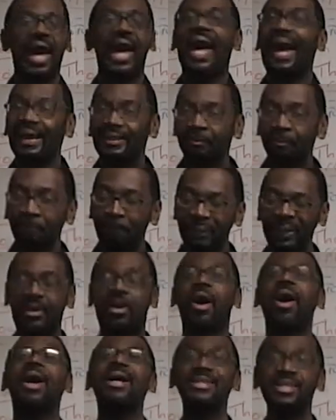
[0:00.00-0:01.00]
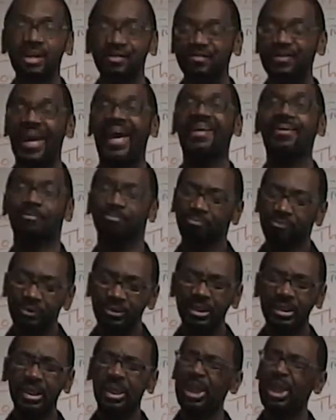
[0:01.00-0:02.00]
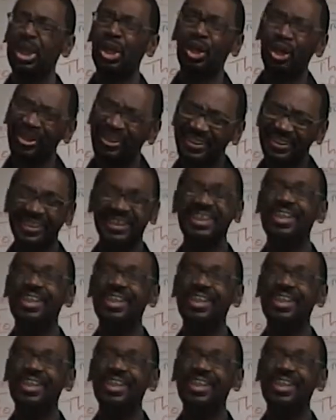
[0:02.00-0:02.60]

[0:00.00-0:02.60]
And because of that, learning